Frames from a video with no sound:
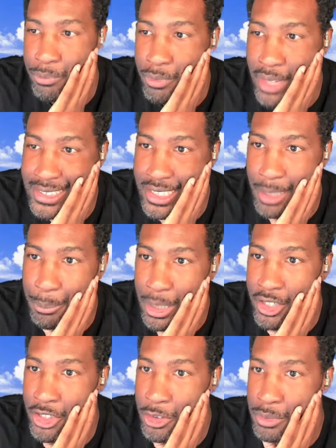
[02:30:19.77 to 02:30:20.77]
Last thing I'm
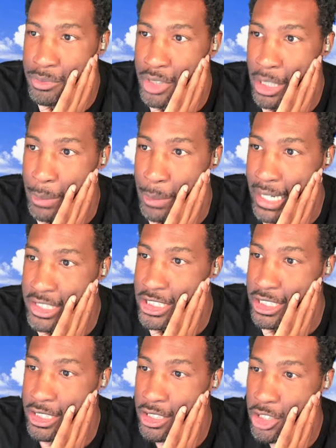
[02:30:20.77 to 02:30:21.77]
gonna do is I'm gonna
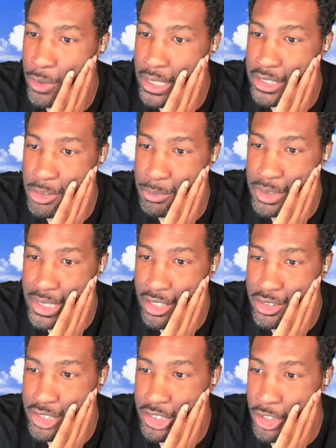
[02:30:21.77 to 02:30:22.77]
actually create some
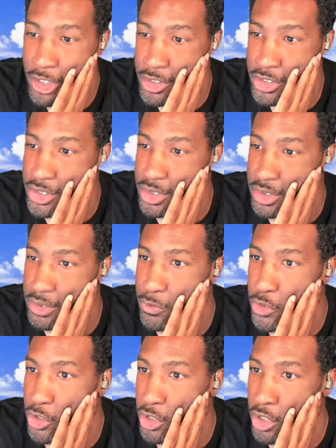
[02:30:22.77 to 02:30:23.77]
skeleton loaders
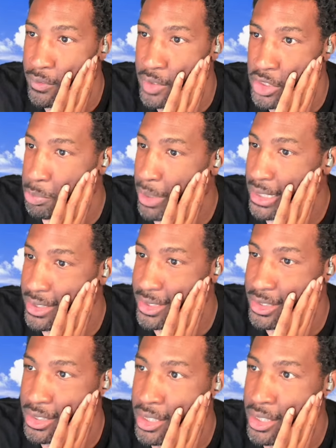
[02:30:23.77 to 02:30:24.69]
for all of these places.